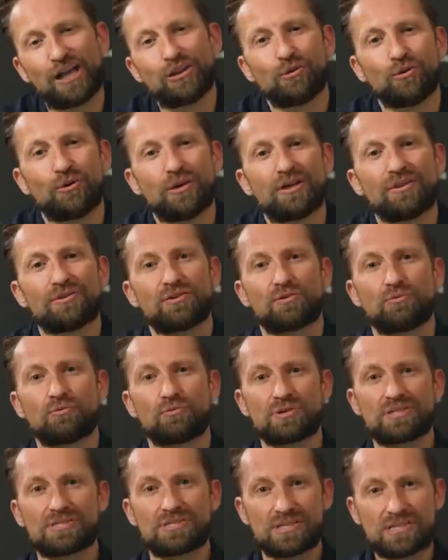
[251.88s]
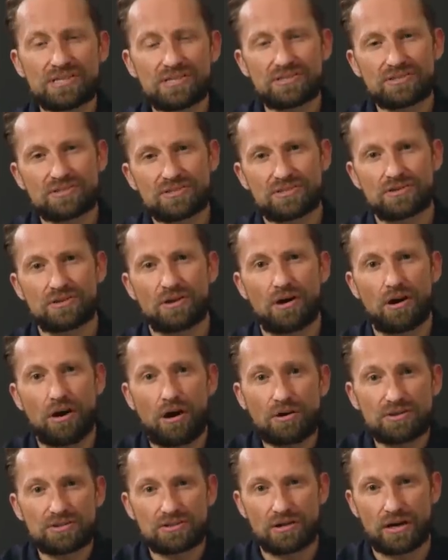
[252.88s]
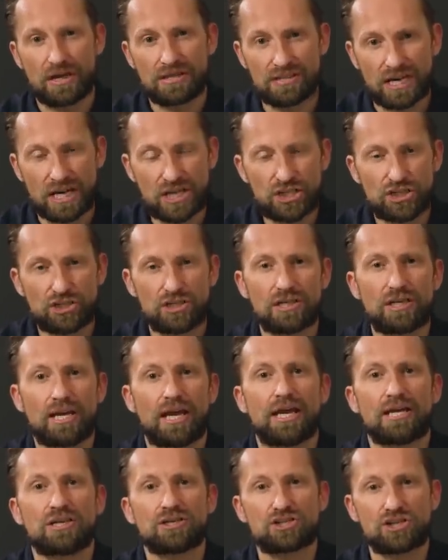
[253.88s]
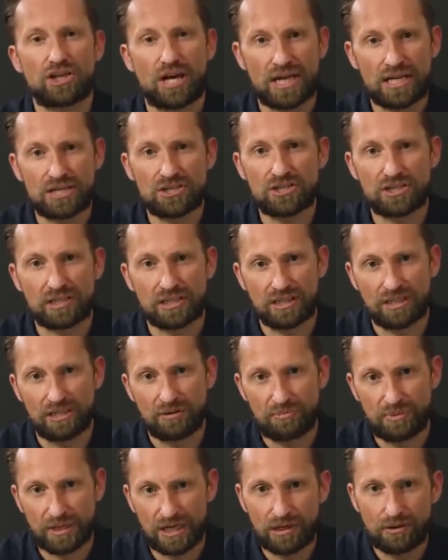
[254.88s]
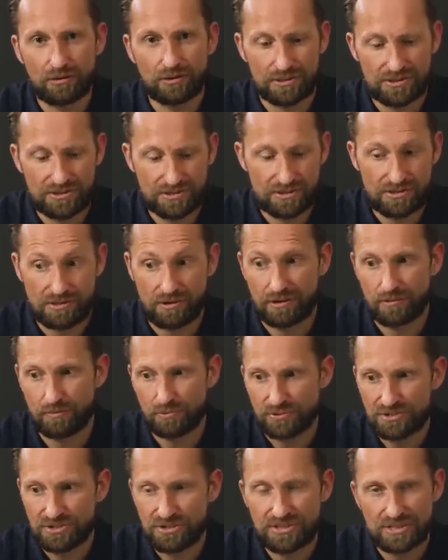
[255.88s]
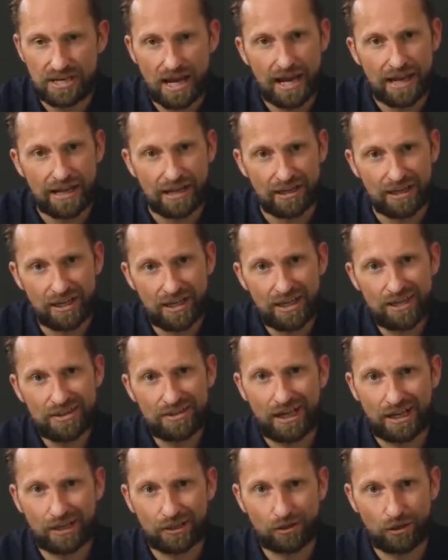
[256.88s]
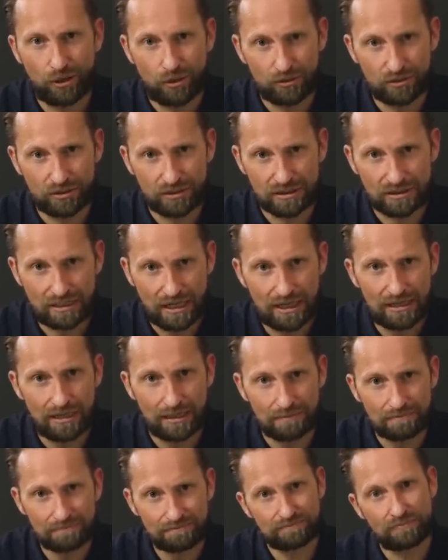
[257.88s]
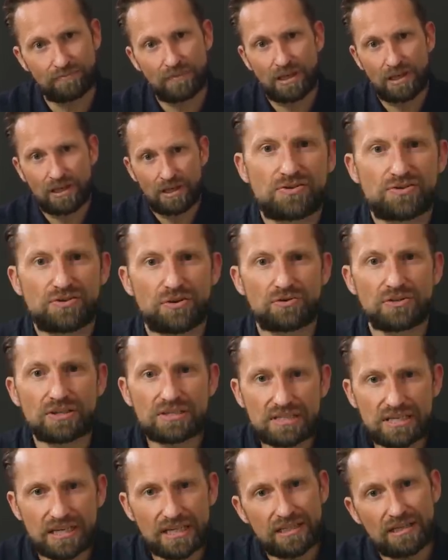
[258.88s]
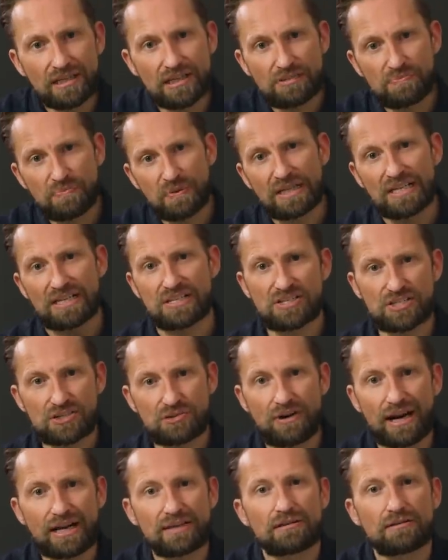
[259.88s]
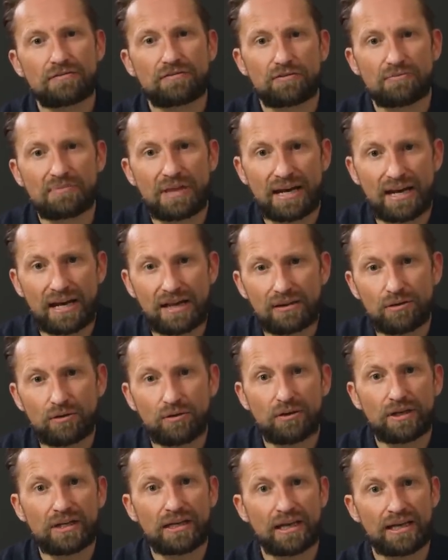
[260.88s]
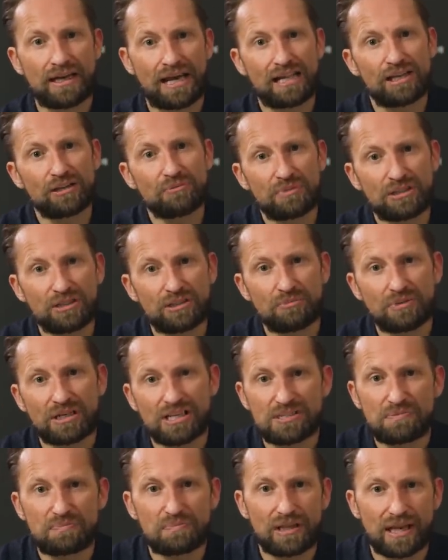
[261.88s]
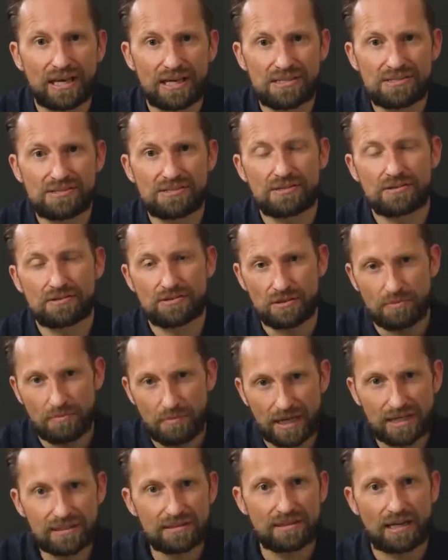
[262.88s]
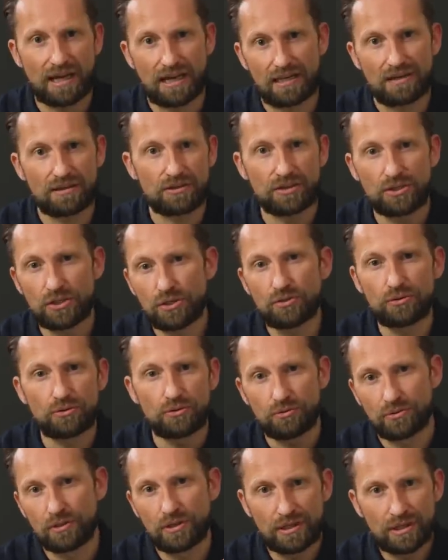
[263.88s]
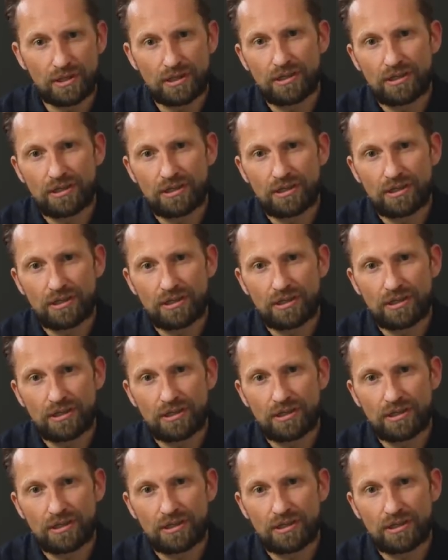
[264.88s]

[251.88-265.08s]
alloy that resists oxidization and changing in appearance, so it will stay that golden color. So the tin has been extracted from that alloy and aluminium in its place to make that new